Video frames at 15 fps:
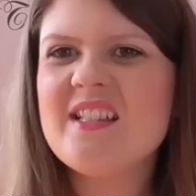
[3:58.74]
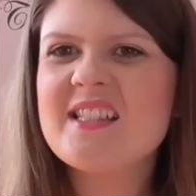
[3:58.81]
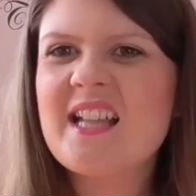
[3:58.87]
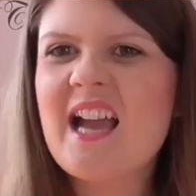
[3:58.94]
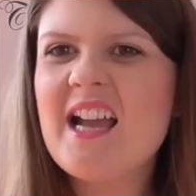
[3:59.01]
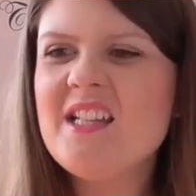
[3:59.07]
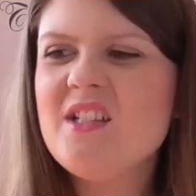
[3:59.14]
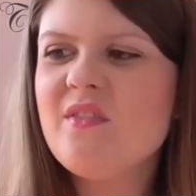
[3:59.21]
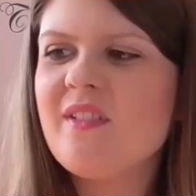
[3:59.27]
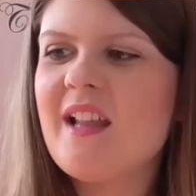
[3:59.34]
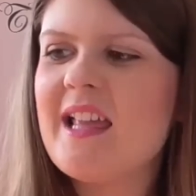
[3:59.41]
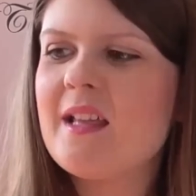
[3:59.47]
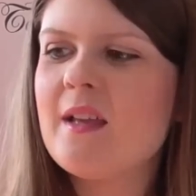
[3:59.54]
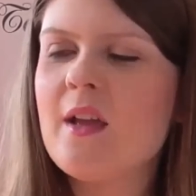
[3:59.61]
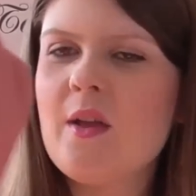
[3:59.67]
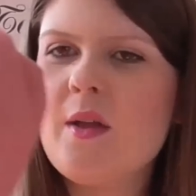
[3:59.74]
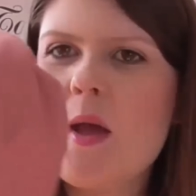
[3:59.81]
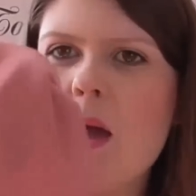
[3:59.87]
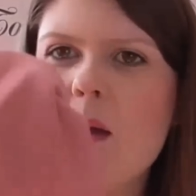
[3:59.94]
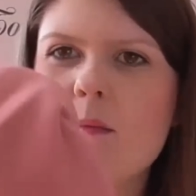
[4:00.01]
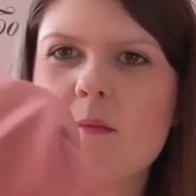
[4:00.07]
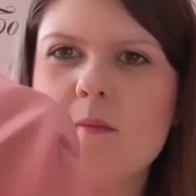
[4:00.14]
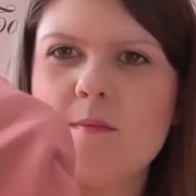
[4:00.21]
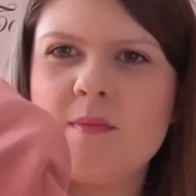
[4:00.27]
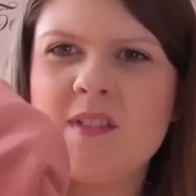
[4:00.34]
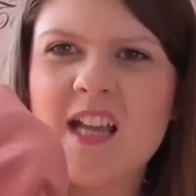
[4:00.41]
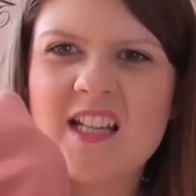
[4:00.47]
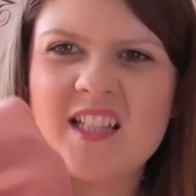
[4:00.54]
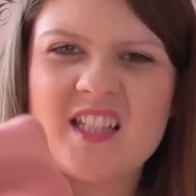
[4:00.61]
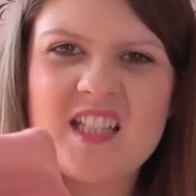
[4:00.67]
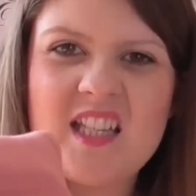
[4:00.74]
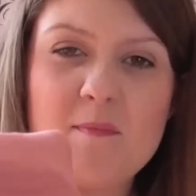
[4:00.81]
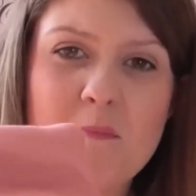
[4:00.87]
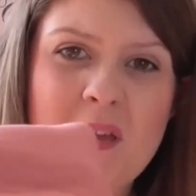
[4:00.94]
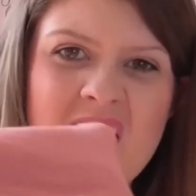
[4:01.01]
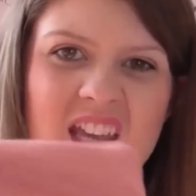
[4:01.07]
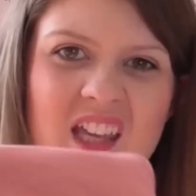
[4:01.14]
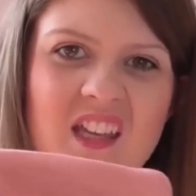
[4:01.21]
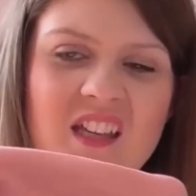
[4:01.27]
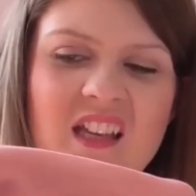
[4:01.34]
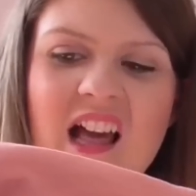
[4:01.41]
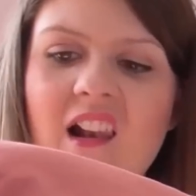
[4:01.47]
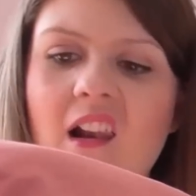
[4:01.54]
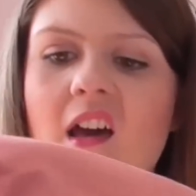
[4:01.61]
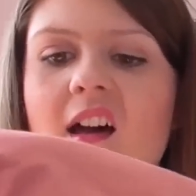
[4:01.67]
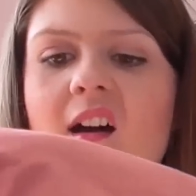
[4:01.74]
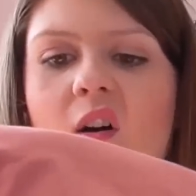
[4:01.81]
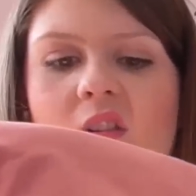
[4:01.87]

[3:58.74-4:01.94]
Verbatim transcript: this kind of like dusty pink colour